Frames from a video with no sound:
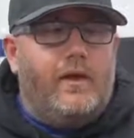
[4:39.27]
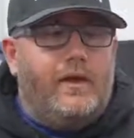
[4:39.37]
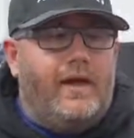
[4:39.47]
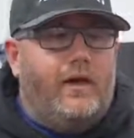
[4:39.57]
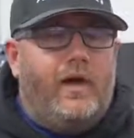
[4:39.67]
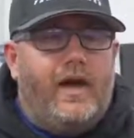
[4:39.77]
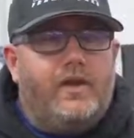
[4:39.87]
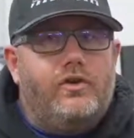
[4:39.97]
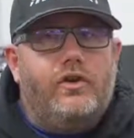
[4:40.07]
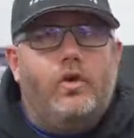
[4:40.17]
Now, how
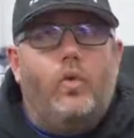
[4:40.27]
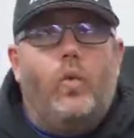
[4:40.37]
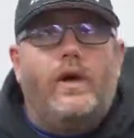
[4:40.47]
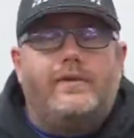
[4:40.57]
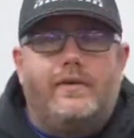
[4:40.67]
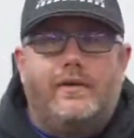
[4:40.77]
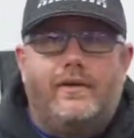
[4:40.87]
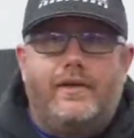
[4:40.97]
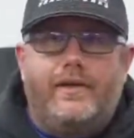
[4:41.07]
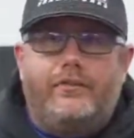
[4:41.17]
do you know what
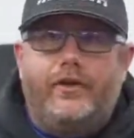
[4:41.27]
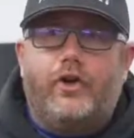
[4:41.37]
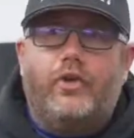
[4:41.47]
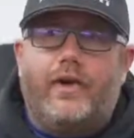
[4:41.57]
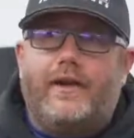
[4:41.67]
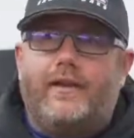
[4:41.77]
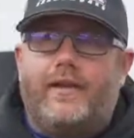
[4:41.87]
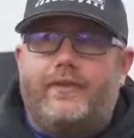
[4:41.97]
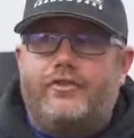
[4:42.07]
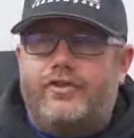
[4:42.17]
is the correct
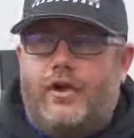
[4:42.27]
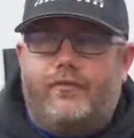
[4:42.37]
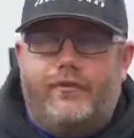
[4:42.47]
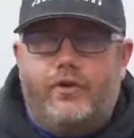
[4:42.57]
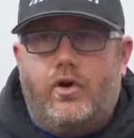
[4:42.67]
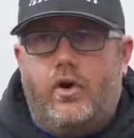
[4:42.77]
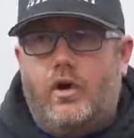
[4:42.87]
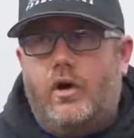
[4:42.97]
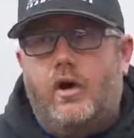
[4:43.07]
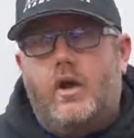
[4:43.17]
length shock for your
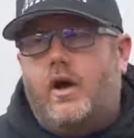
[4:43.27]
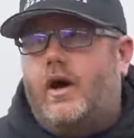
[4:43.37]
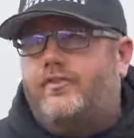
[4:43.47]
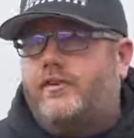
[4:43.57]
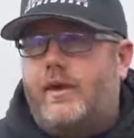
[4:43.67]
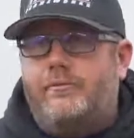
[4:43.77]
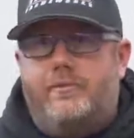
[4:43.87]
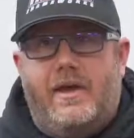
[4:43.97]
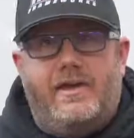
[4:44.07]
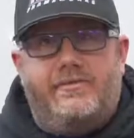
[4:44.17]
car? Oftentimes the
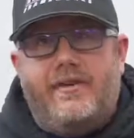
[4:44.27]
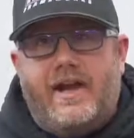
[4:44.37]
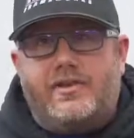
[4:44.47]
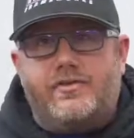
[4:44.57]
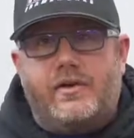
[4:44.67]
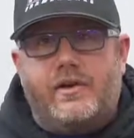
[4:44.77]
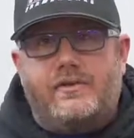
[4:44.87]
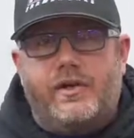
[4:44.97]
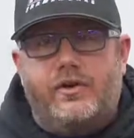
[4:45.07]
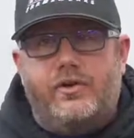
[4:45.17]
manufacturer can
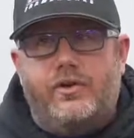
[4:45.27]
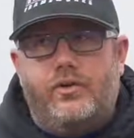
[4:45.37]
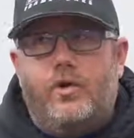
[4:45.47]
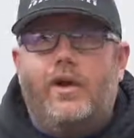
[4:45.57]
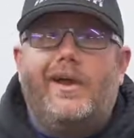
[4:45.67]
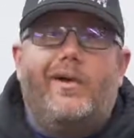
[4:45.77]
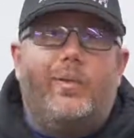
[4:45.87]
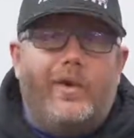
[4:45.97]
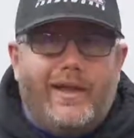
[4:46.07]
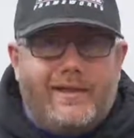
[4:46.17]
tell you,
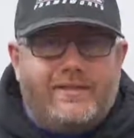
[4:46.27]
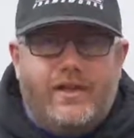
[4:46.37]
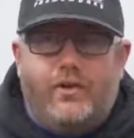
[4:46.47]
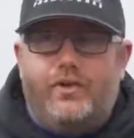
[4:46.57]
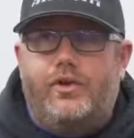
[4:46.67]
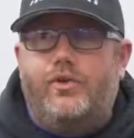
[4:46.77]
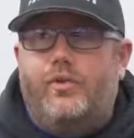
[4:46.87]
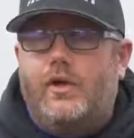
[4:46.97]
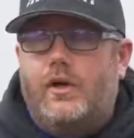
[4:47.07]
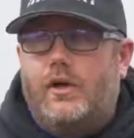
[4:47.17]
we can tell
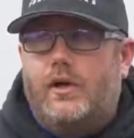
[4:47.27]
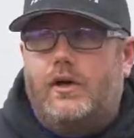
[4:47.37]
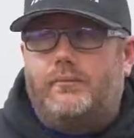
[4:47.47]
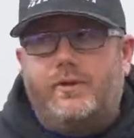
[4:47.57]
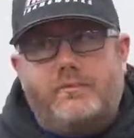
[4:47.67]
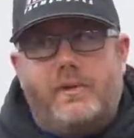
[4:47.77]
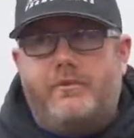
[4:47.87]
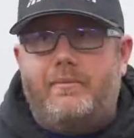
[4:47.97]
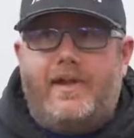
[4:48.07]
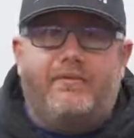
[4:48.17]
you. Sometimes
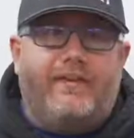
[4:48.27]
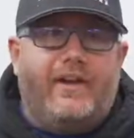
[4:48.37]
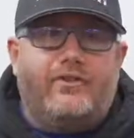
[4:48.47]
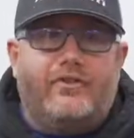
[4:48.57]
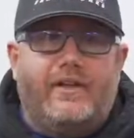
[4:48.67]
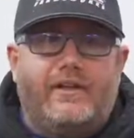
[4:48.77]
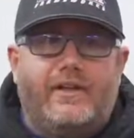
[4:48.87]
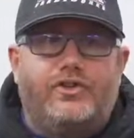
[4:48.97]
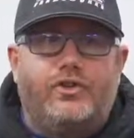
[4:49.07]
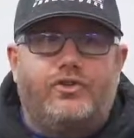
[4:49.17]
the manufacturers can
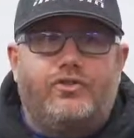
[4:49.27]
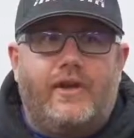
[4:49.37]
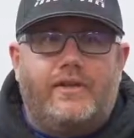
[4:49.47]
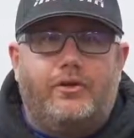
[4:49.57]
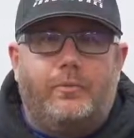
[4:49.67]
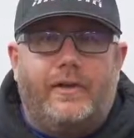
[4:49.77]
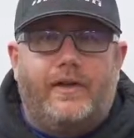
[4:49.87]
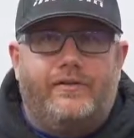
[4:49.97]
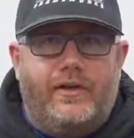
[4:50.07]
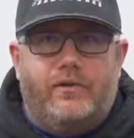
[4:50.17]
lead you astray a little bit
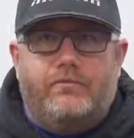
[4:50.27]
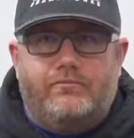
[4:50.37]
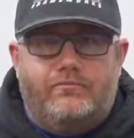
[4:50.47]
because they don't